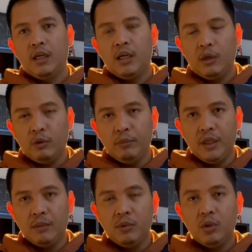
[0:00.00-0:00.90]
I would
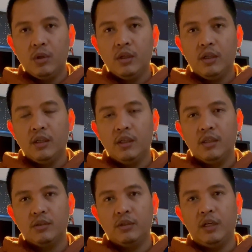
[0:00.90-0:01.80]
make more
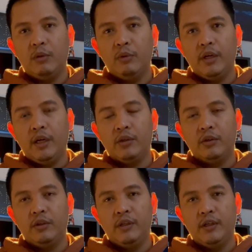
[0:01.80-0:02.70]
so that way I
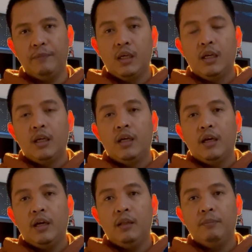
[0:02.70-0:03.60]
could
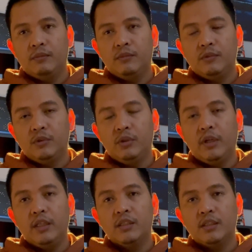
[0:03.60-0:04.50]
help
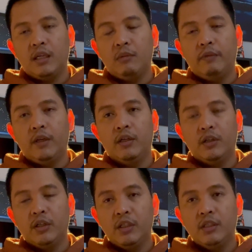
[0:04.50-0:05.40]
donate some of the
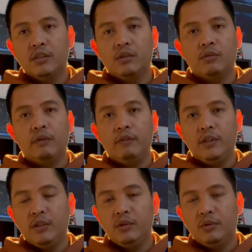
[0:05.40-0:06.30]
earnings or
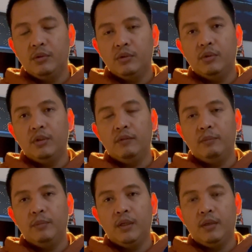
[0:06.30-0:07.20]
revenue to the
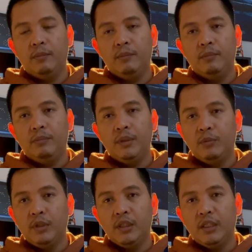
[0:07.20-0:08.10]

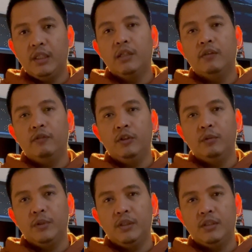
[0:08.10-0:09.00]
people in need in the
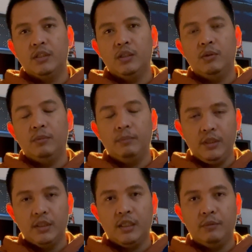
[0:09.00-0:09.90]
Philippines. So
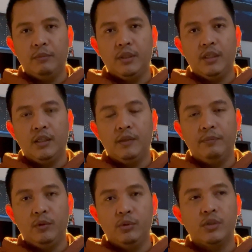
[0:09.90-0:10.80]
please help me
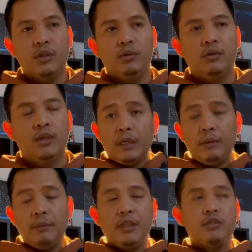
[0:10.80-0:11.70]
do so.
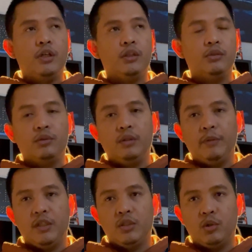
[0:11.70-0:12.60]
I'm gonna try to keep it
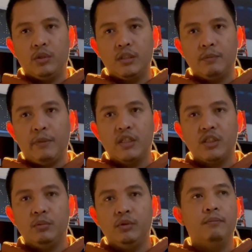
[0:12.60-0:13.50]
as short as
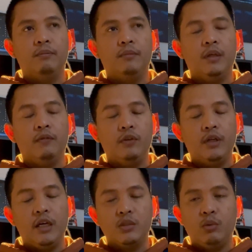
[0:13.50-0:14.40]
possible. If you
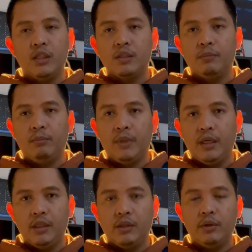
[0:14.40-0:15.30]
guys watch
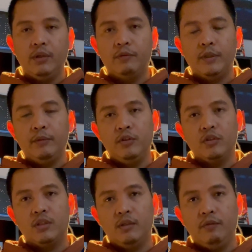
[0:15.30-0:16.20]
my 3
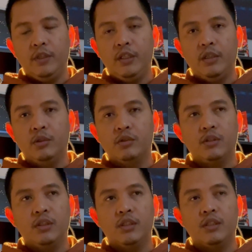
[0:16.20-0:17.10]
previous videos,
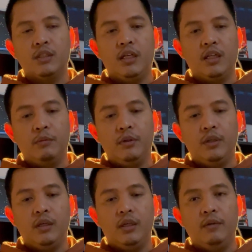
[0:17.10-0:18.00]
this is gonna
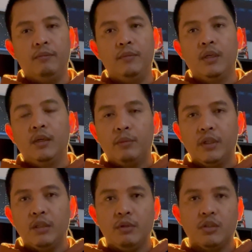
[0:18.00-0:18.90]
be
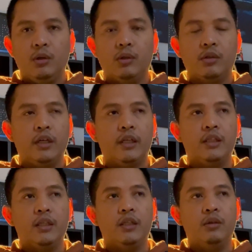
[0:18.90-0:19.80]
pretty much all
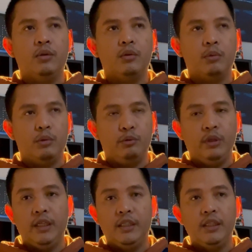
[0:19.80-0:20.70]
connected or
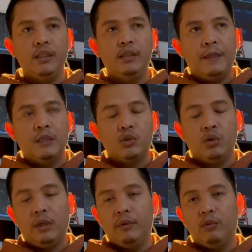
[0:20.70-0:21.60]
related. So
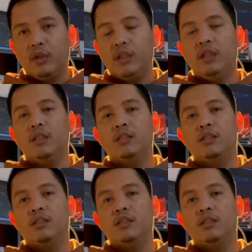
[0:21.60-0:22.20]
I've been working